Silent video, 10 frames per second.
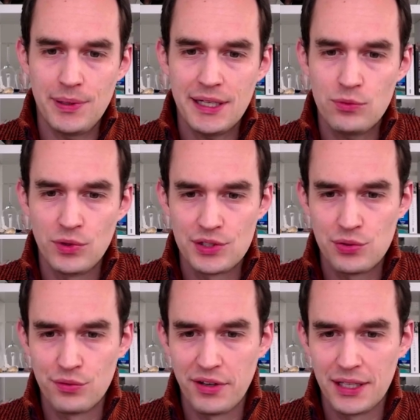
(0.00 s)
bottom one
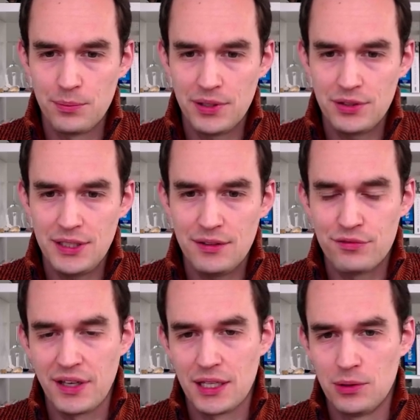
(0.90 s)
to availability
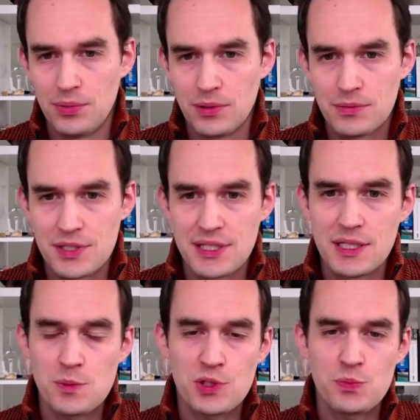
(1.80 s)
available, because in
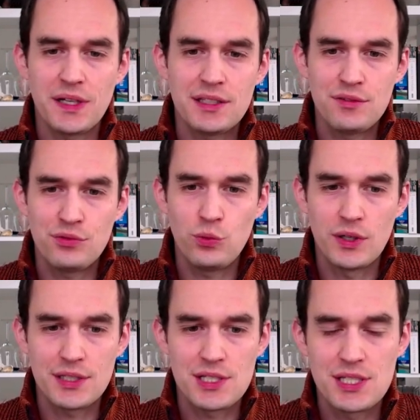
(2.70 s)
this perspective, we
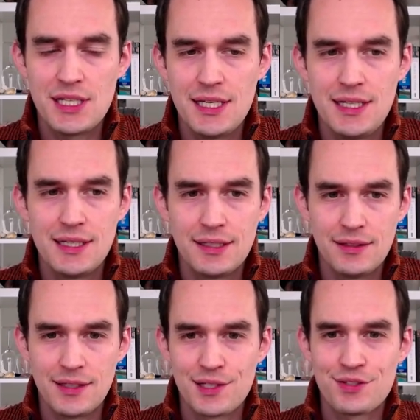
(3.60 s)
want to see
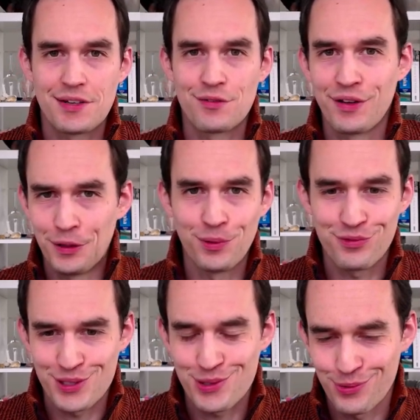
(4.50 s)
things that are available for
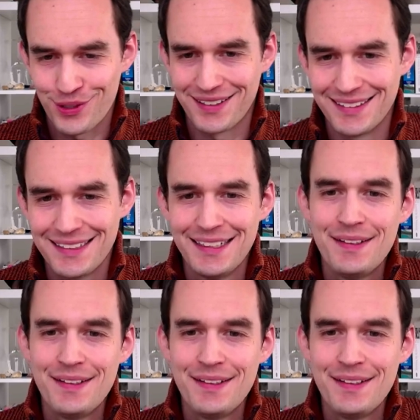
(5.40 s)
us to work on.